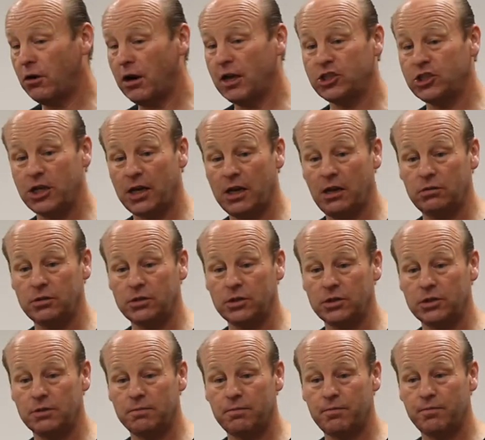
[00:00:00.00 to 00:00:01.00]
for our
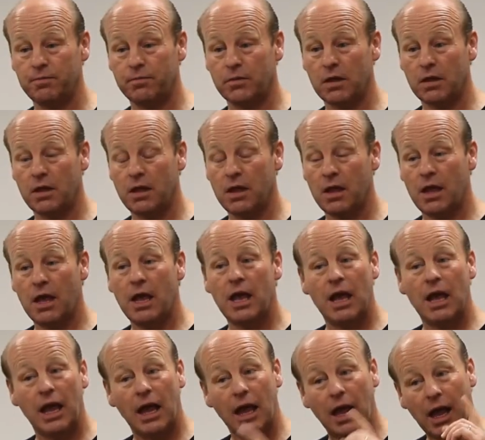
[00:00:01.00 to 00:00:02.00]
shareholders.
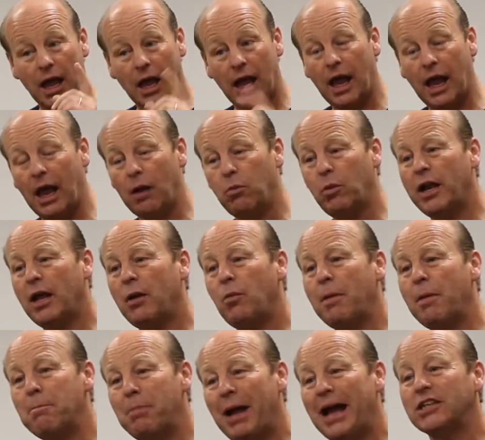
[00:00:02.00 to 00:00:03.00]
And when
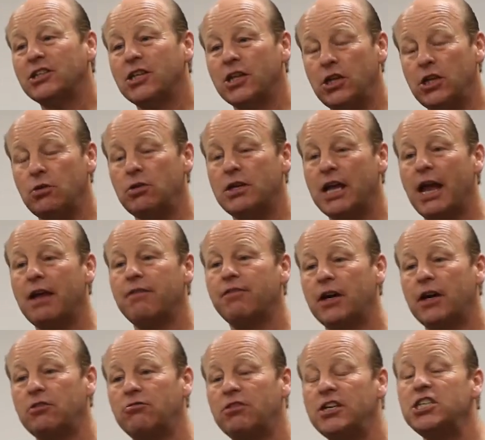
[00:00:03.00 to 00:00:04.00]
I went back to the
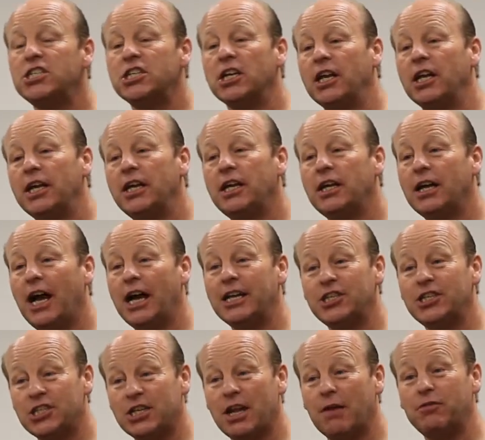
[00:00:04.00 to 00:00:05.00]
UK very recently,
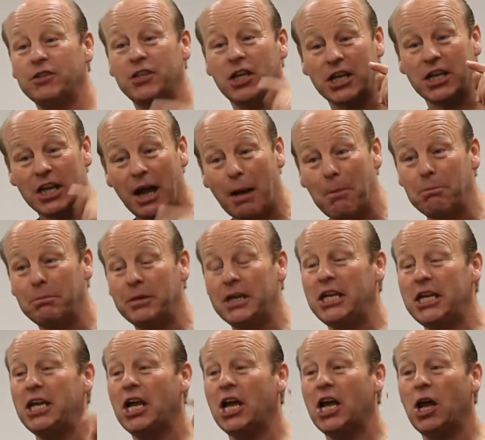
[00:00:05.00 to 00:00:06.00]
I discovered that
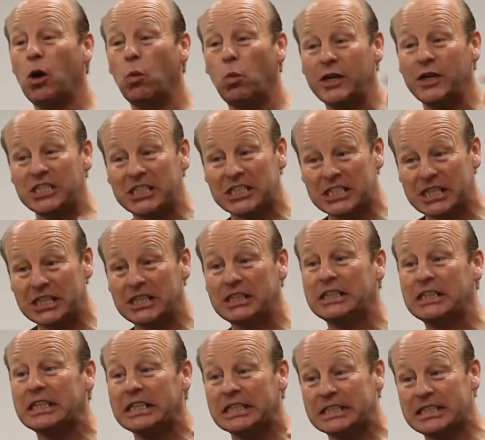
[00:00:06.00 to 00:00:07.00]
company which
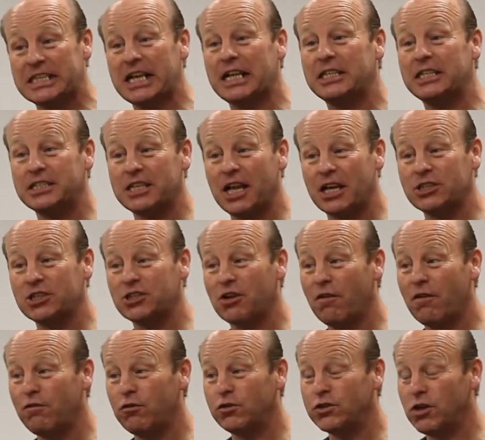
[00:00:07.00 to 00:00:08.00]
still sells our
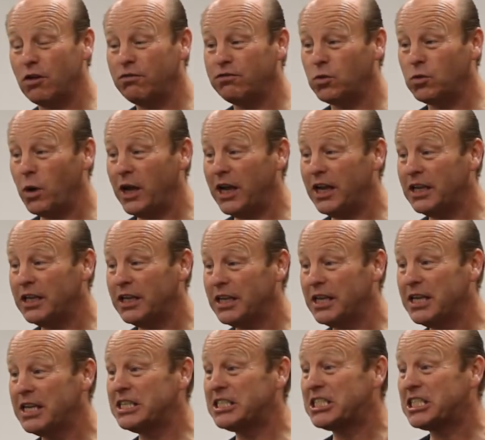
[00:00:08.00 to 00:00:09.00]
software
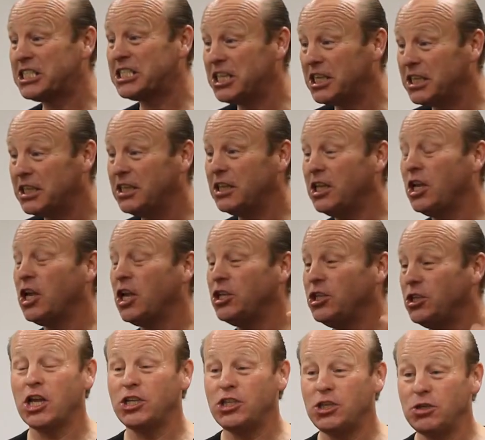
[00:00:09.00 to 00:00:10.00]
still
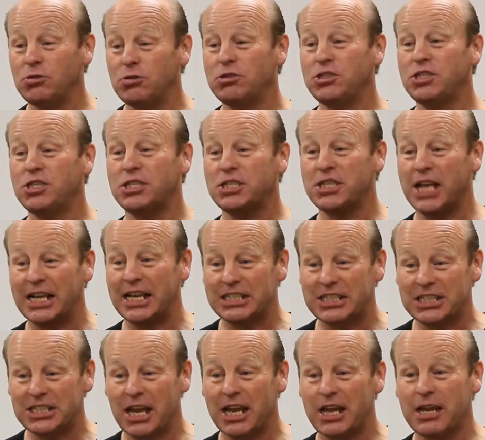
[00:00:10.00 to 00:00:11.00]
uses that
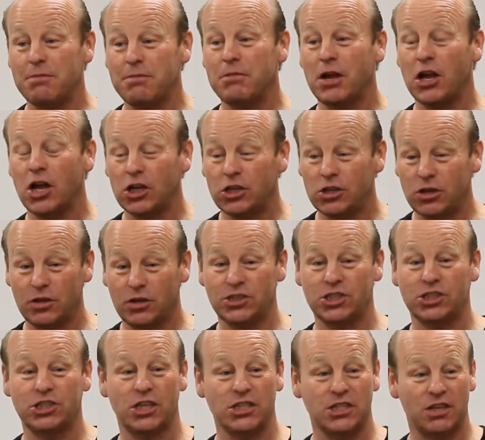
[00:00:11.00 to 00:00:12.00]
same cost
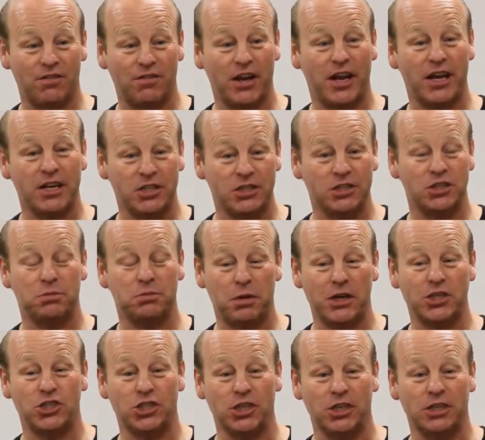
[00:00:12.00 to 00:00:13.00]
justification
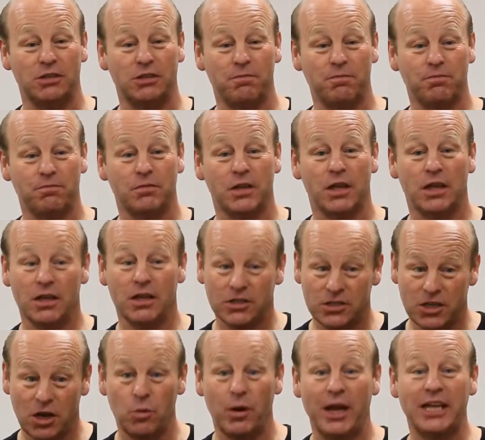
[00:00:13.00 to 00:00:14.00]
spreadsheet.
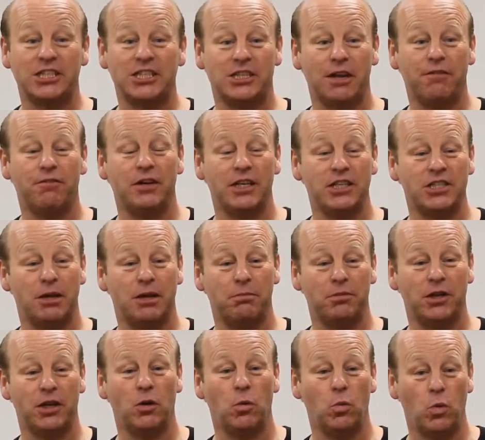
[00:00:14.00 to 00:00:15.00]
So it's definitely
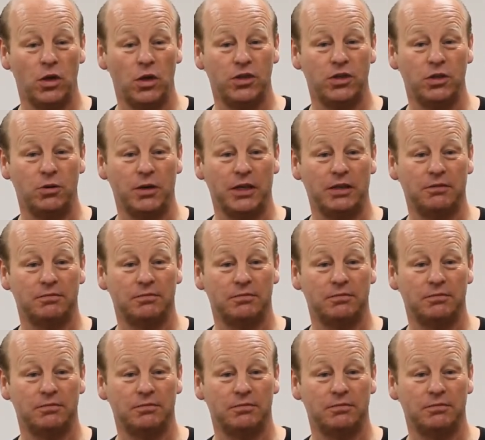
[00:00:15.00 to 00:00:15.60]
something worth doing.